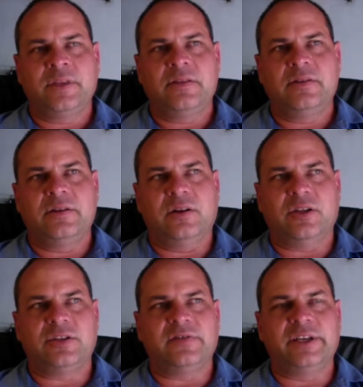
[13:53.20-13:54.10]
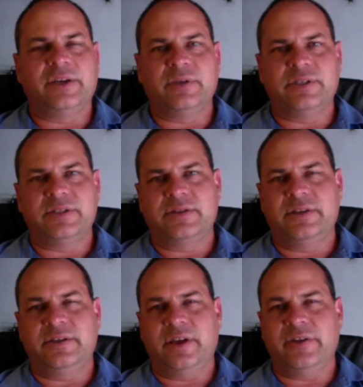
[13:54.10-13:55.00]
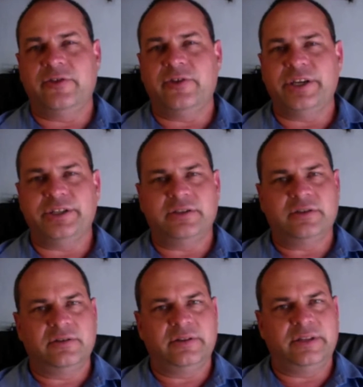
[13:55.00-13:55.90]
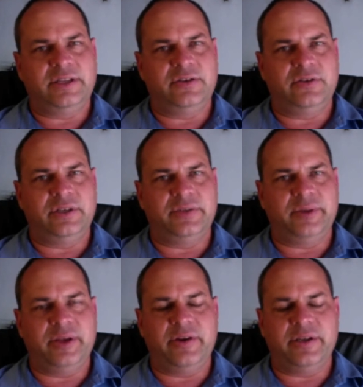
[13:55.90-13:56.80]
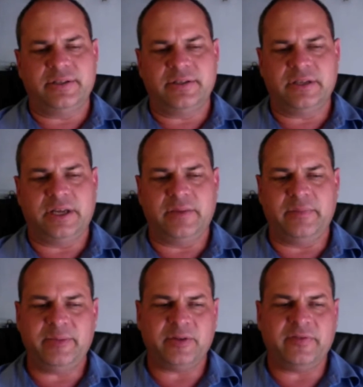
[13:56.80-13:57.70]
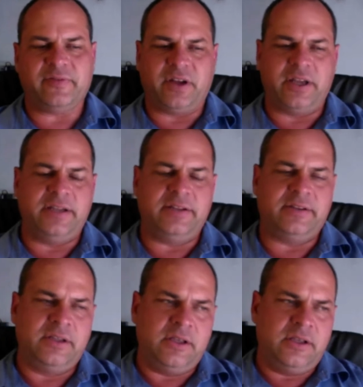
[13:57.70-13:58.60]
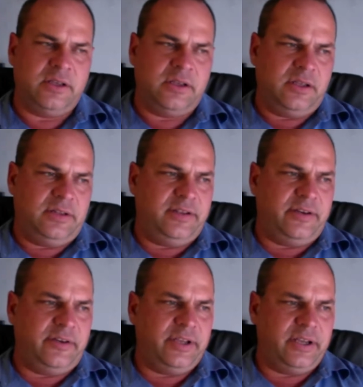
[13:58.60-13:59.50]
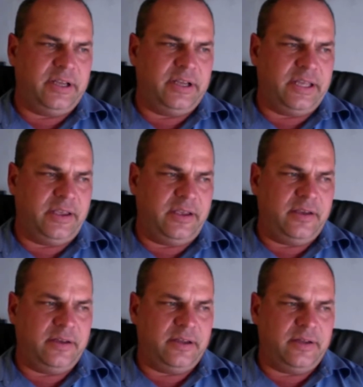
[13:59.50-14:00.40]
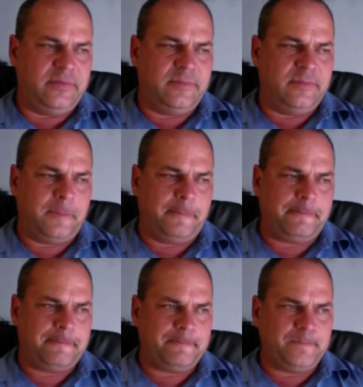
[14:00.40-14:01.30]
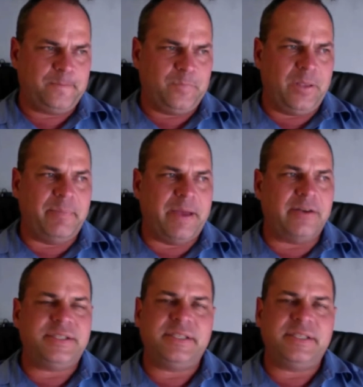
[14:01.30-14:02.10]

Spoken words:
loss of liquids, the dehydration that you experience. People find diarrhea a embarrassing